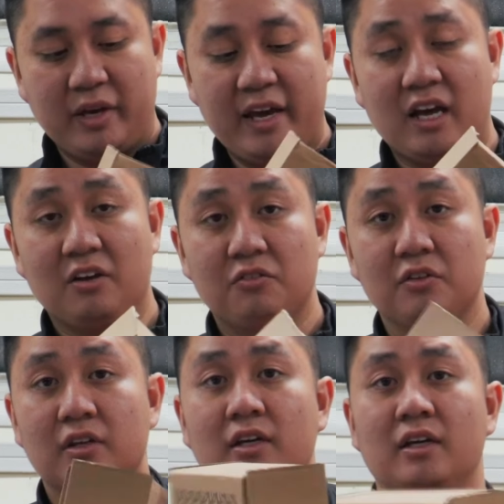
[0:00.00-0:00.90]
we have
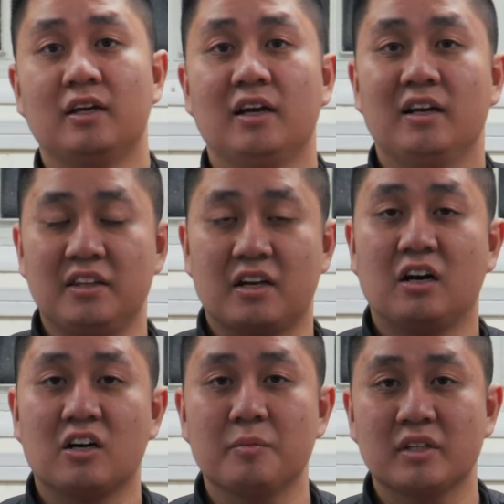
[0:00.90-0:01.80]
the
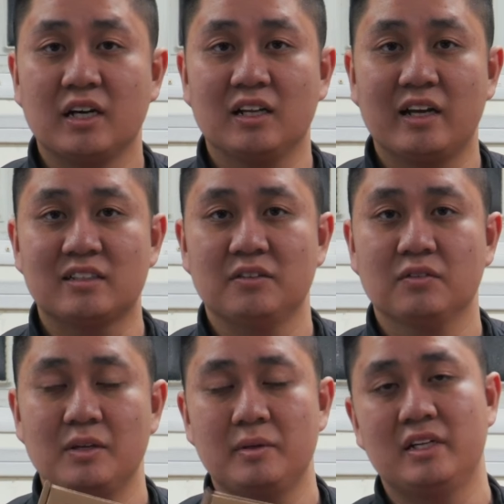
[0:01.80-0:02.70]
Carbon Collective
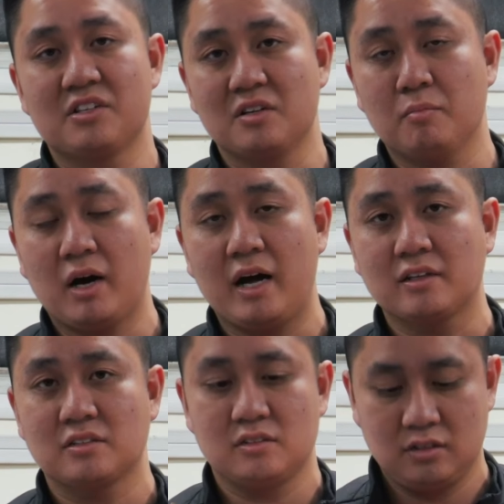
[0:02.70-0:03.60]
Limited Edition
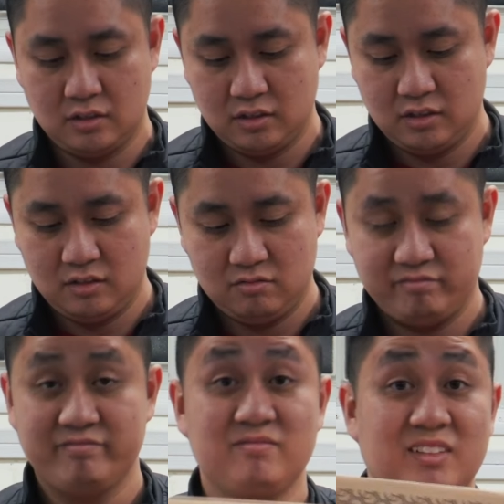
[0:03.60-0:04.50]
box.
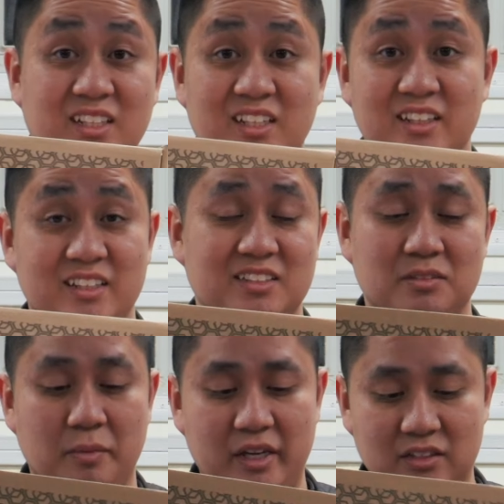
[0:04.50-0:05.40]
This
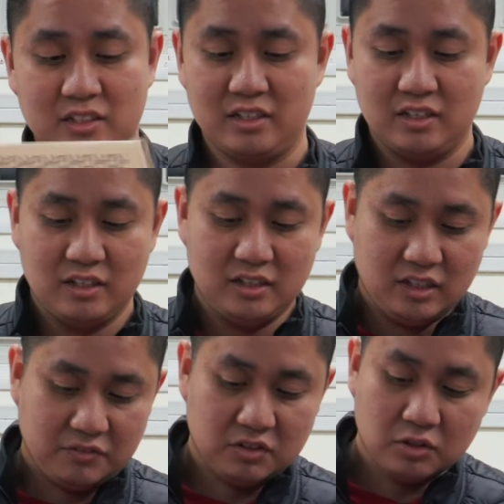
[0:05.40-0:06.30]
is amazing.
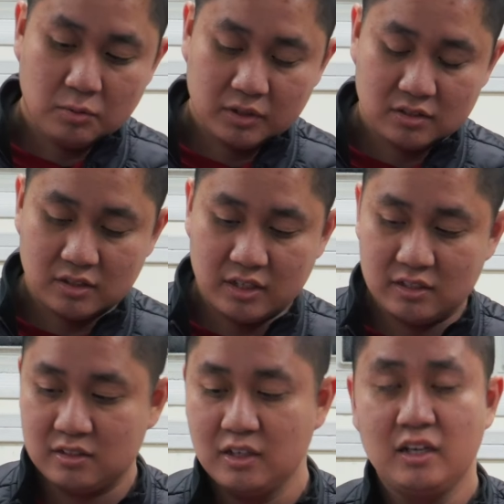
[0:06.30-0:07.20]
If you don't know what this
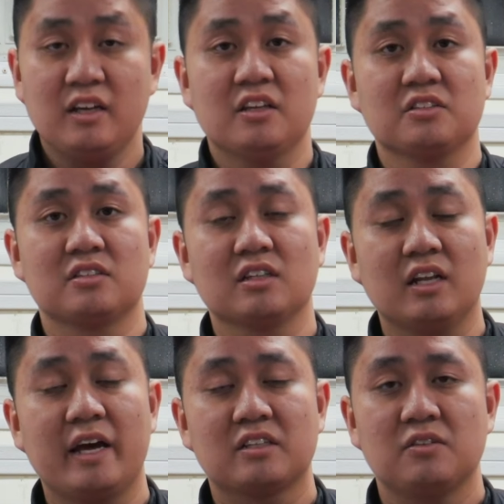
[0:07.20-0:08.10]
is, there's a
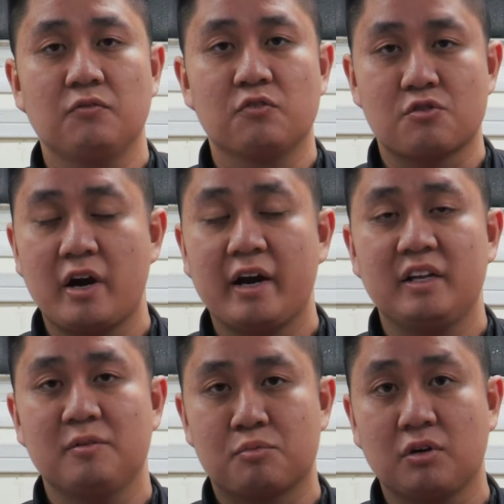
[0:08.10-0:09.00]
select
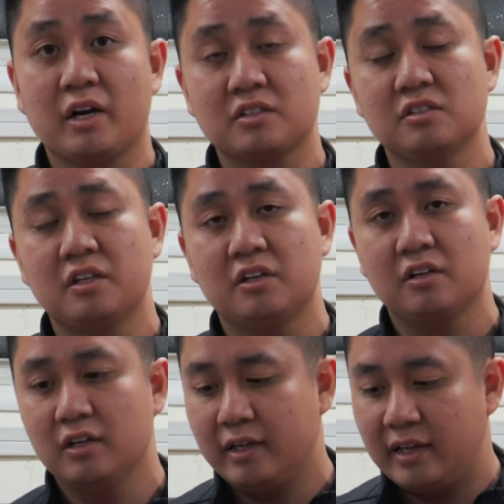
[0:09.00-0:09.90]
variety of products in
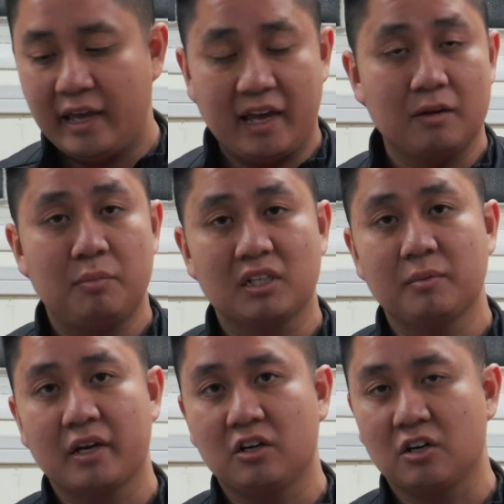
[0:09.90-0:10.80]
here, handpicked
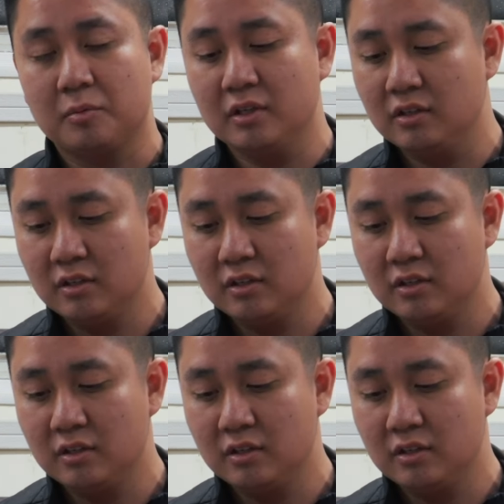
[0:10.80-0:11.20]
by Carbon,